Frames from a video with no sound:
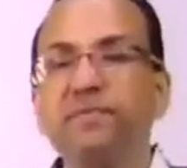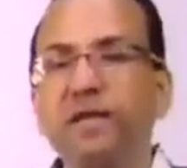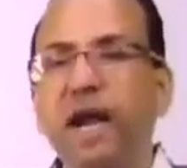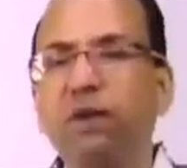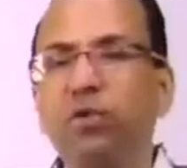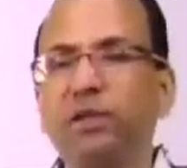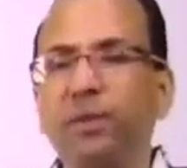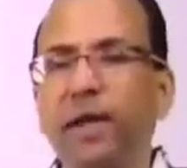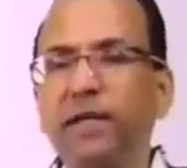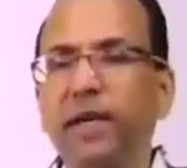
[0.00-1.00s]
And who is
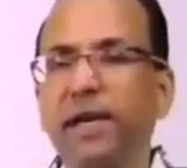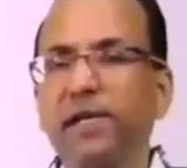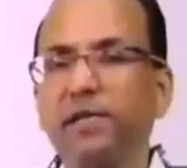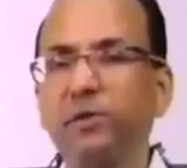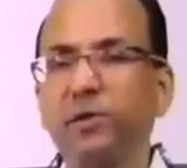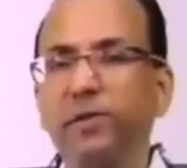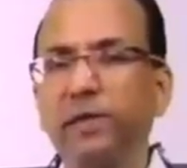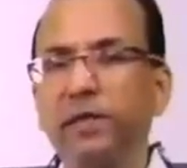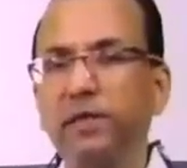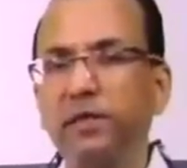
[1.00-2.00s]
supplying dilated
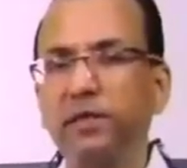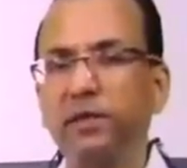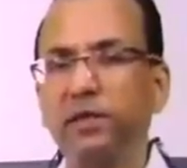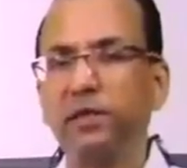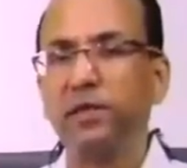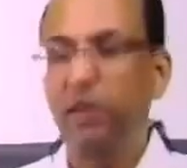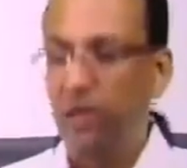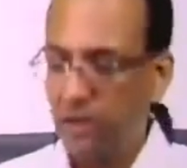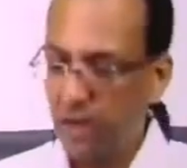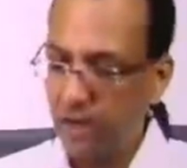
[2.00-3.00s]
pupillae?
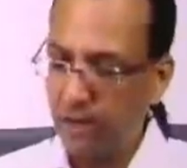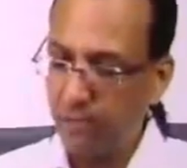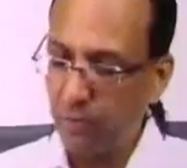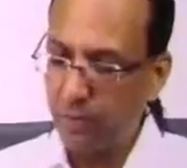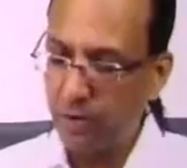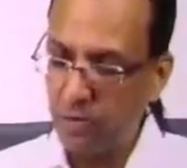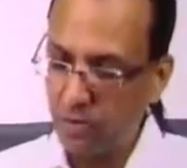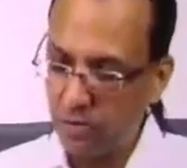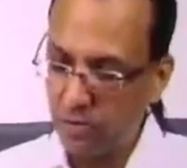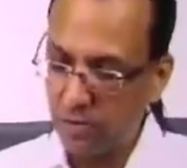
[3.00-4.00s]
Dilated pupillae, you
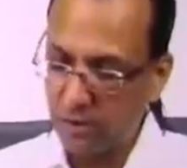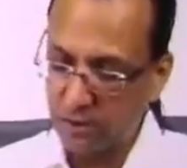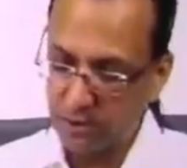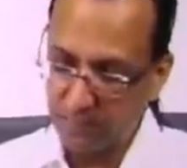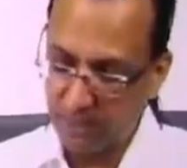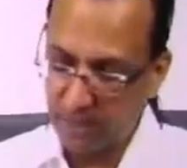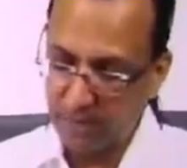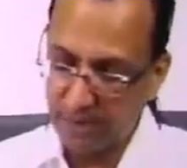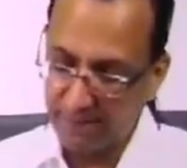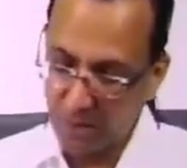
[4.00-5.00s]
know, it is supplied
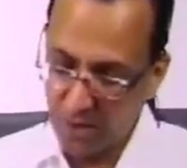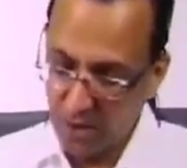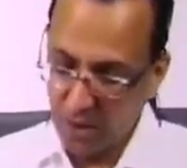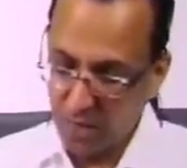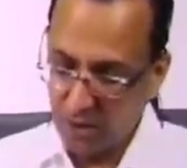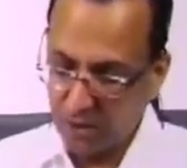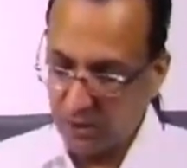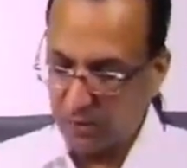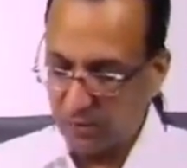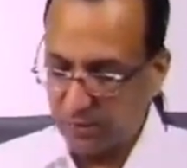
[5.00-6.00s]
by the
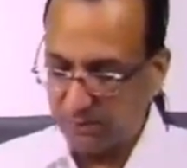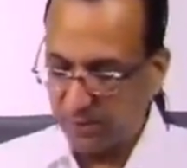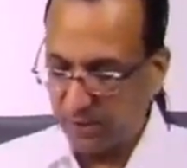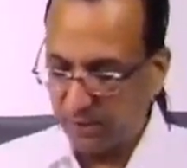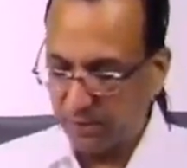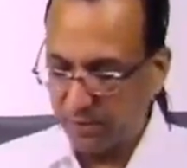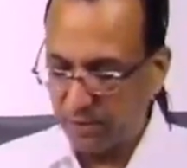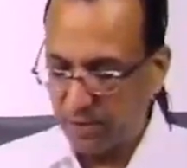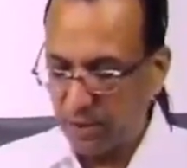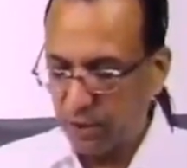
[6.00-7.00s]
T1 sympathetic
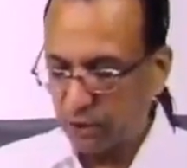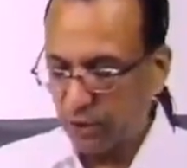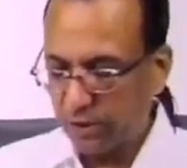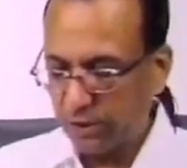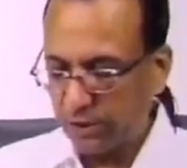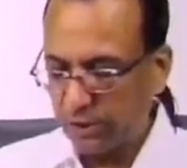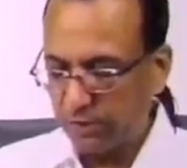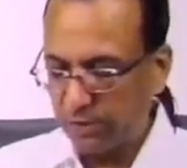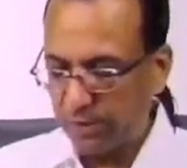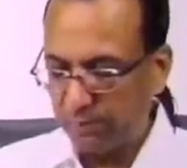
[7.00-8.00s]
fiber. So is the
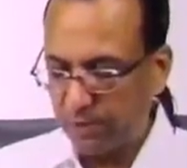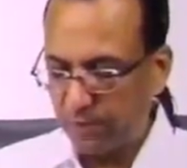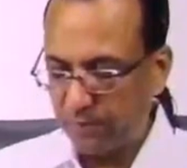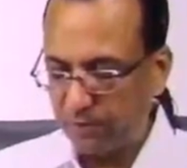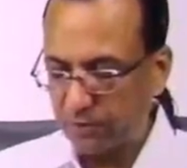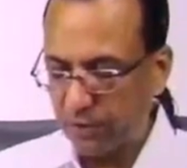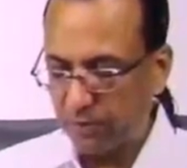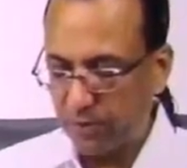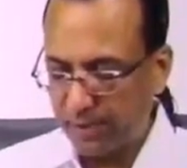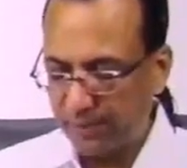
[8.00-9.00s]
T1 sympathetic fiber still
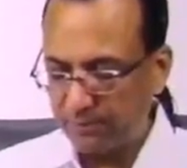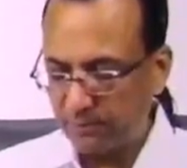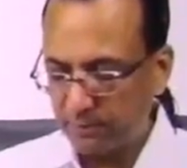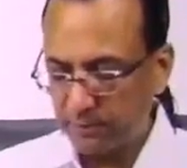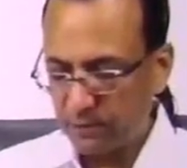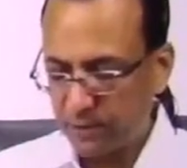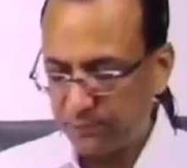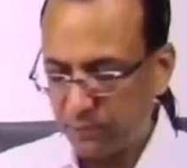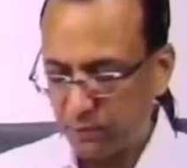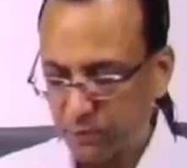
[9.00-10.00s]
working? Yeah, of
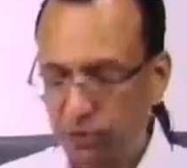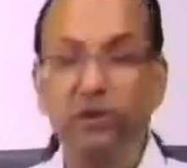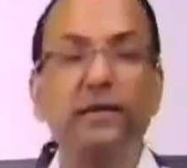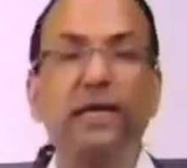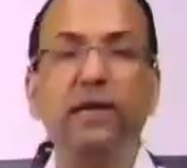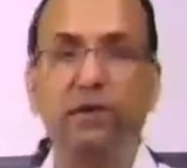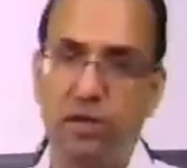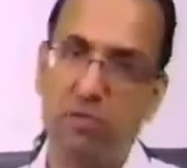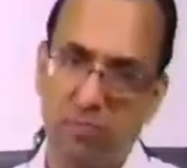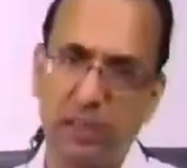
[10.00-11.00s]
course, they
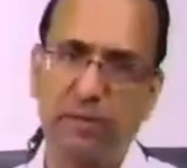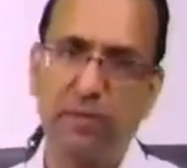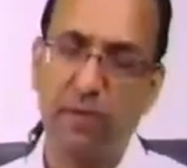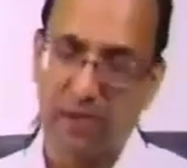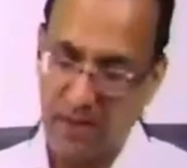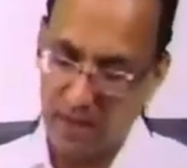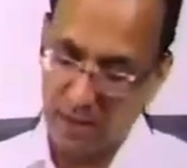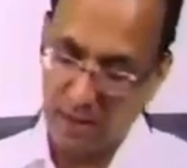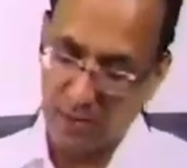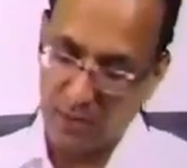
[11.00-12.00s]
must be working.
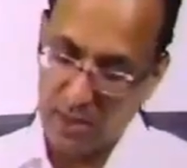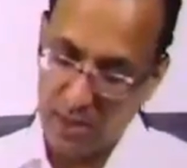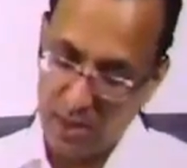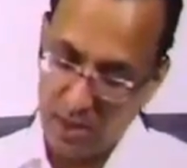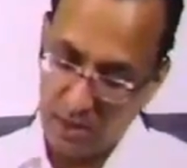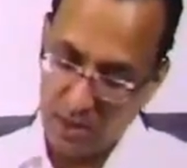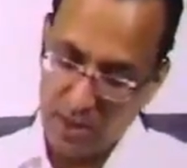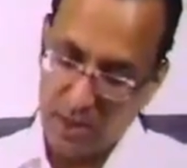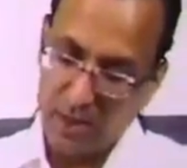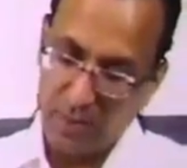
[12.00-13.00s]
That is why the
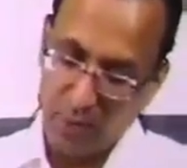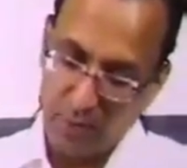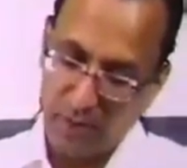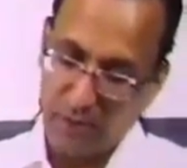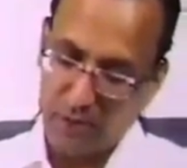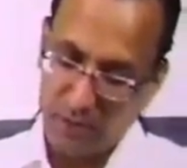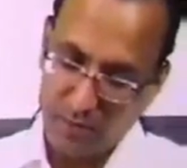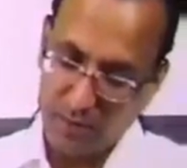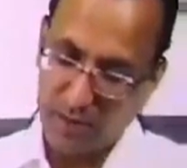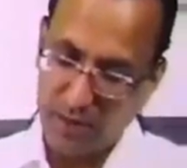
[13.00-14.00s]
dilated pupillae is still
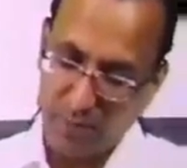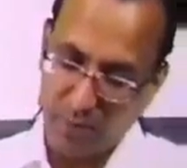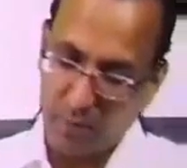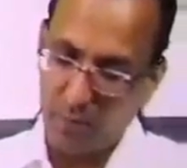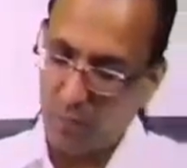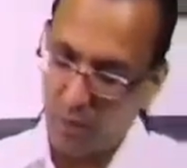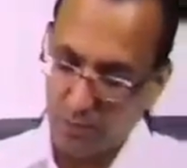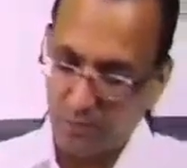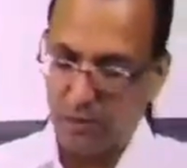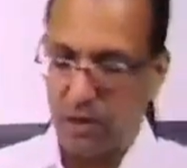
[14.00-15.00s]
working. The problem
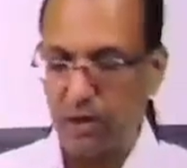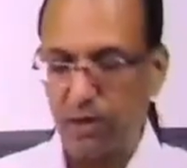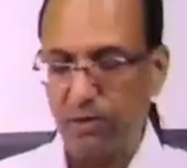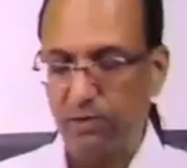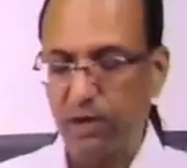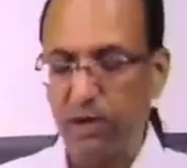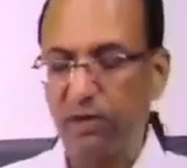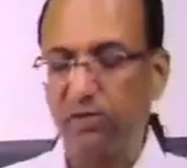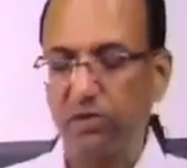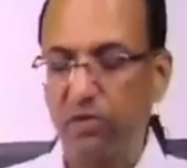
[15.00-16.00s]
was with third nerve. Third
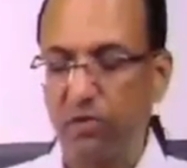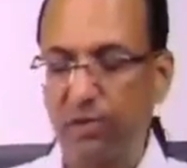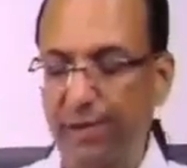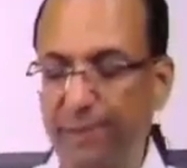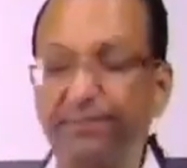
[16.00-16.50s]
nerve was not working.